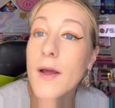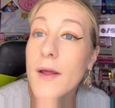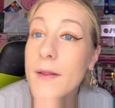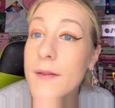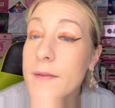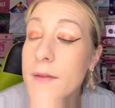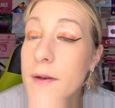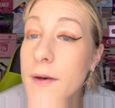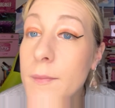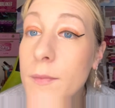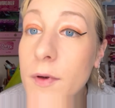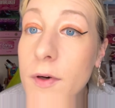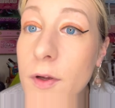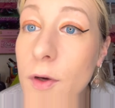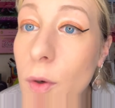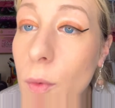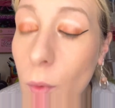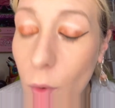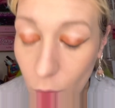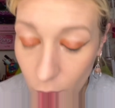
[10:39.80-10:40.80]
And then I'm going to
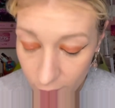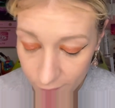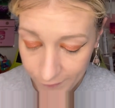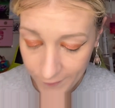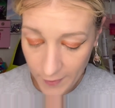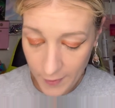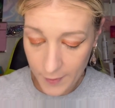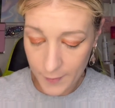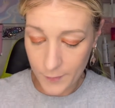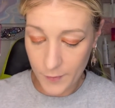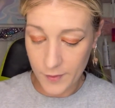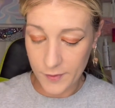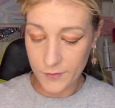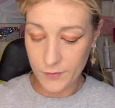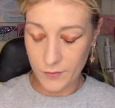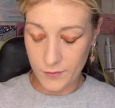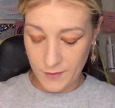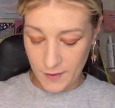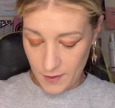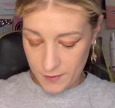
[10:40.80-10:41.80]
go off camera and
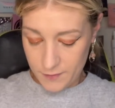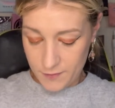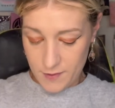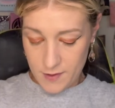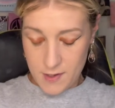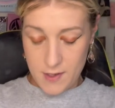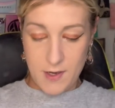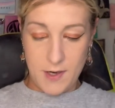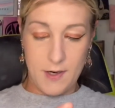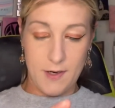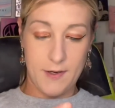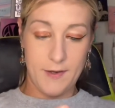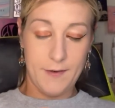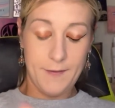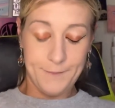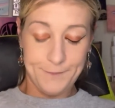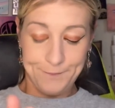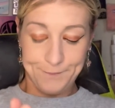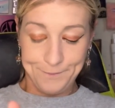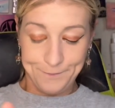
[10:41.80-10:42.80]
do the other
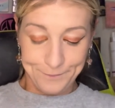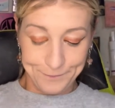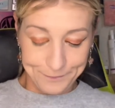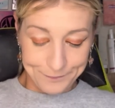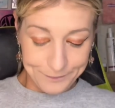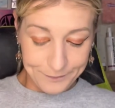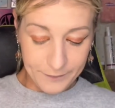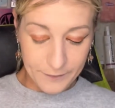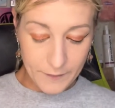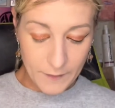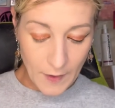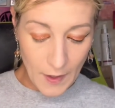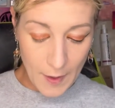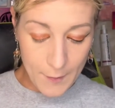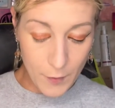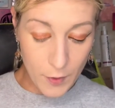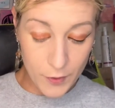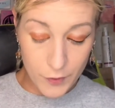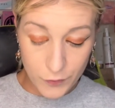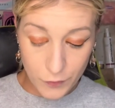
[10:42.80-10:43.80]
eye.
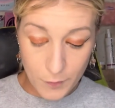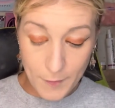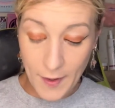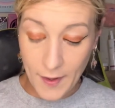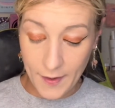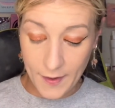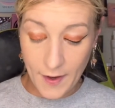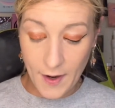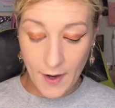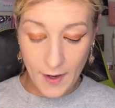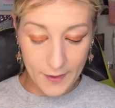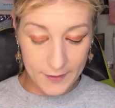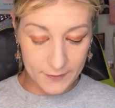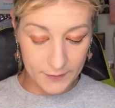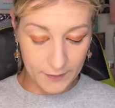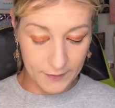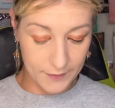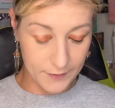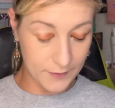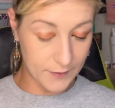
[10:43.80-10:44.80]
I'm going to do my
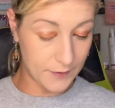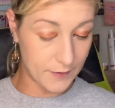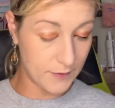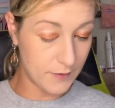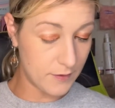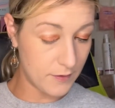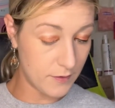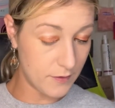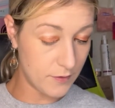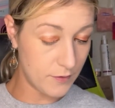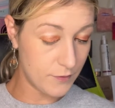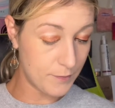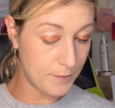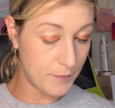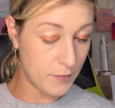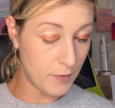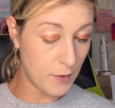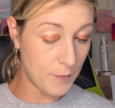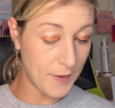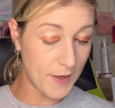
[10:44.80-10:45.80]
highlighter.
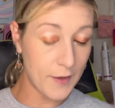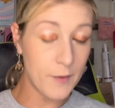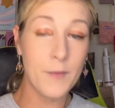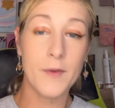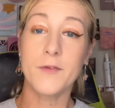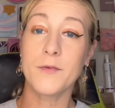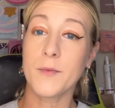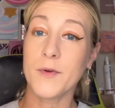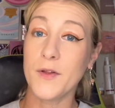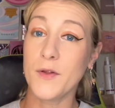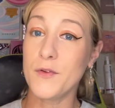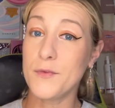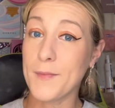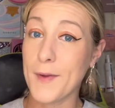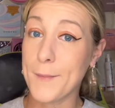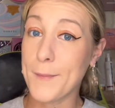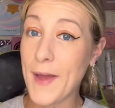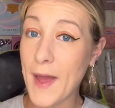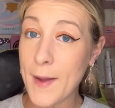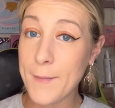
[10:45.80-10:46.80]
But anyways, I'm going to use
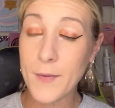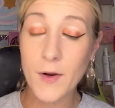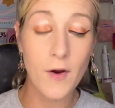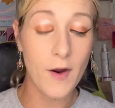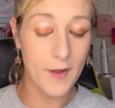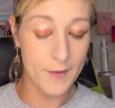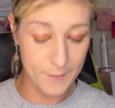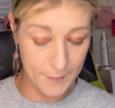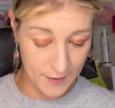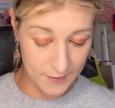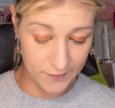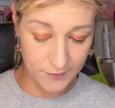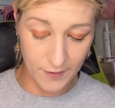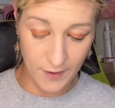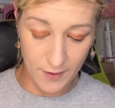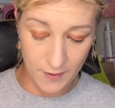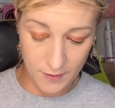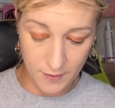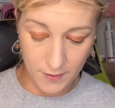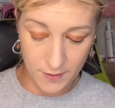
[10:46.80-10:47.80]
my Pat McGrath
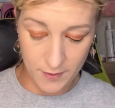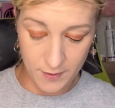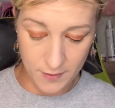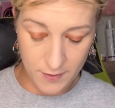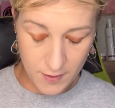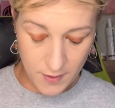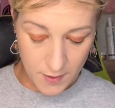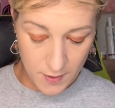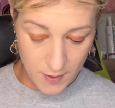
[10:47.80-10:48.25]
mascara.